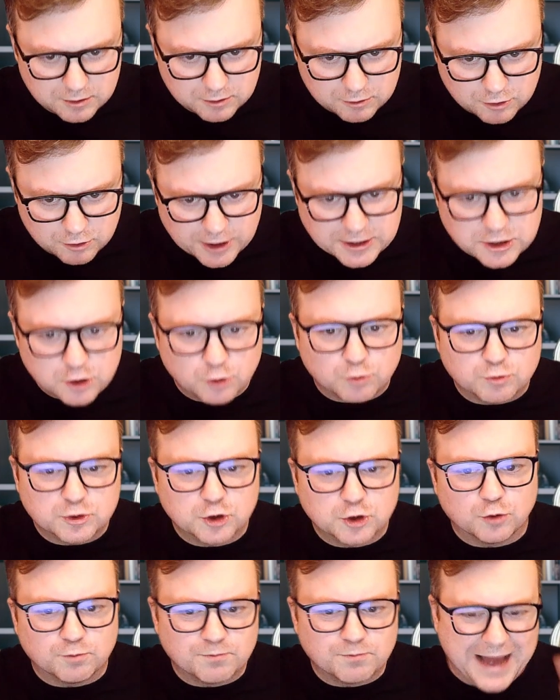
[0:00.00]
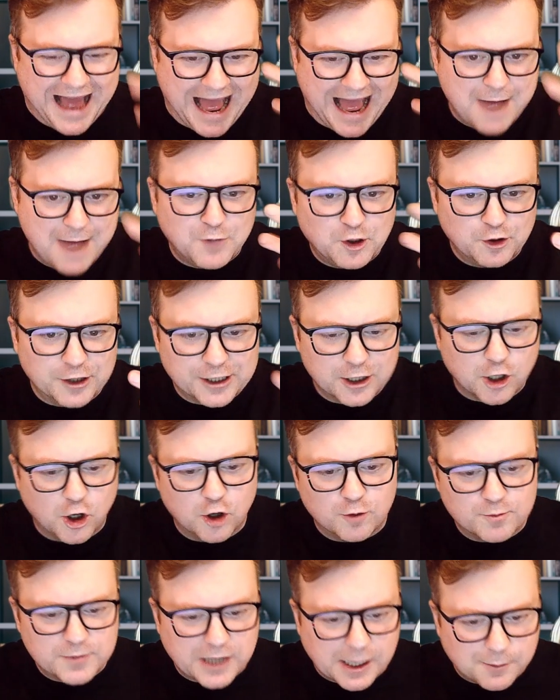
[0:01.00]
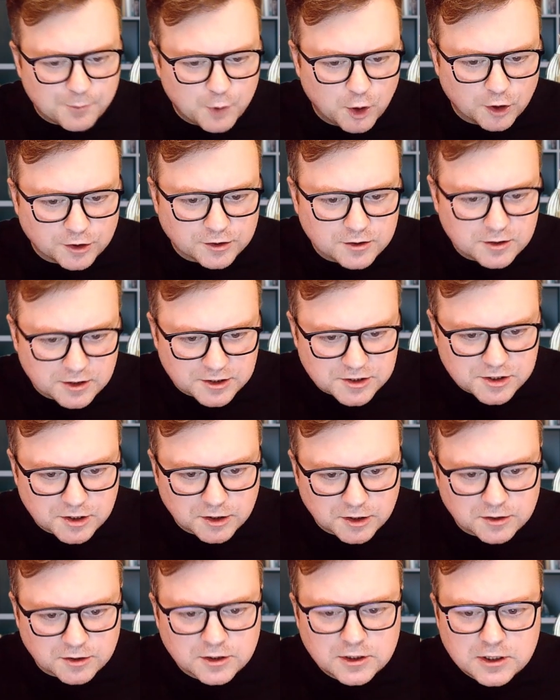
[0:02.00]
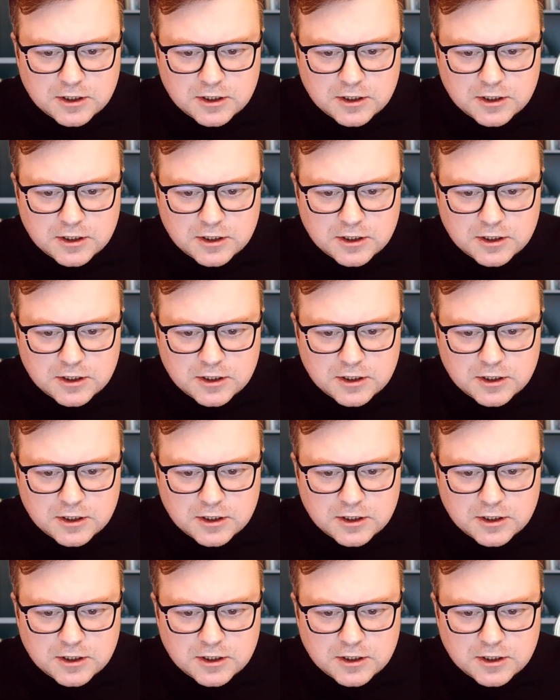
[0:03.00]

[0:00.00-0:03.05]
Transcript: Great, you're hammering home that point. That's good.